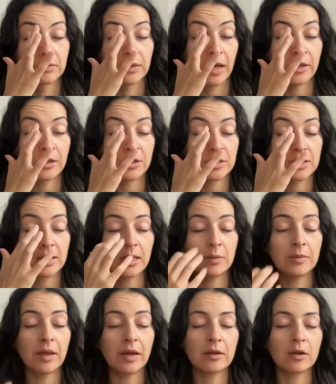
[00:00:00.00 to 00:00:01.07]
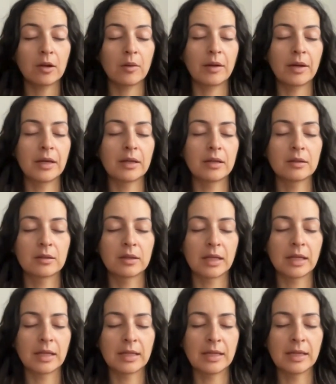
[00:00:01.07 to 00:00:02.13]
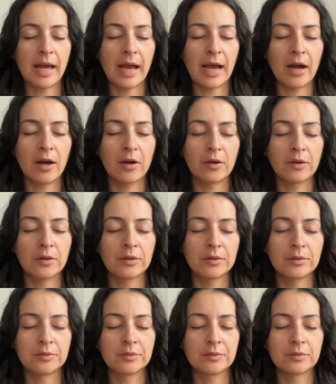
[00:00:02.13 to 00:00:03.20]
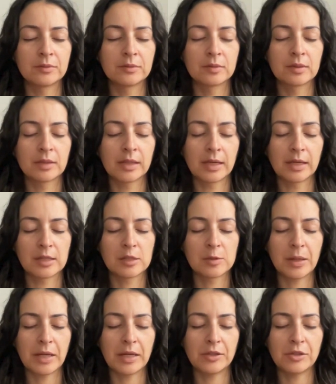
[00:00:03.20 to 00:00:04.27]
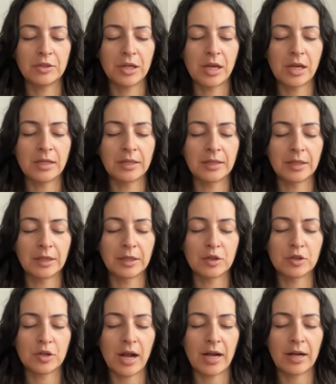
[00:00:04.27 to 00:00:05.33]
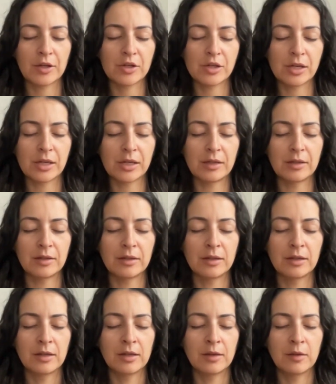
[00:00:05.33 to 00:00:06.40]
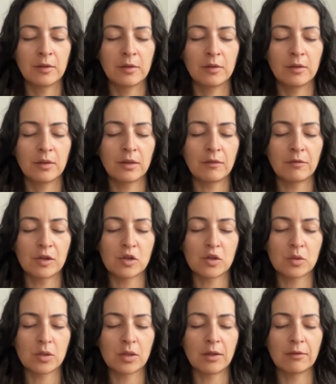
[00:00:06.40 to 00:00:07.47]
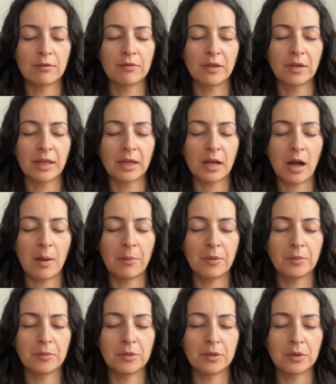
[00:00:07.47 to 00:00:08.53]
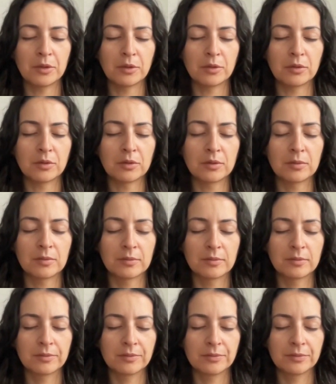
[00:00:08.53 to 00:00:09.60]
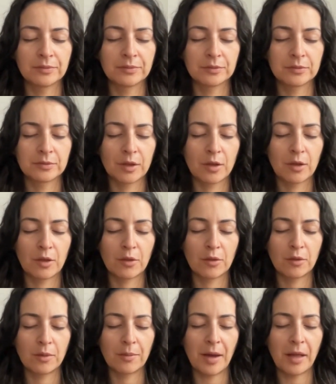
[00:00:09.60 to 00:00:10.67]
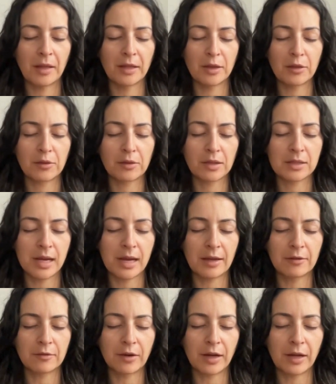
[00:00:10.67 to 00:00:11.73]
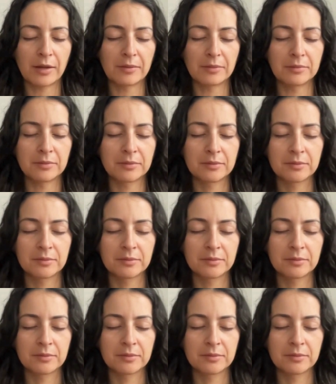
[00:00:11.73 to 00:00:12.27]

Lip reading: And just keep that going, the in and out, the expansion and the contraction, the visual of filling up a balloon through the belly, through the diaphragm,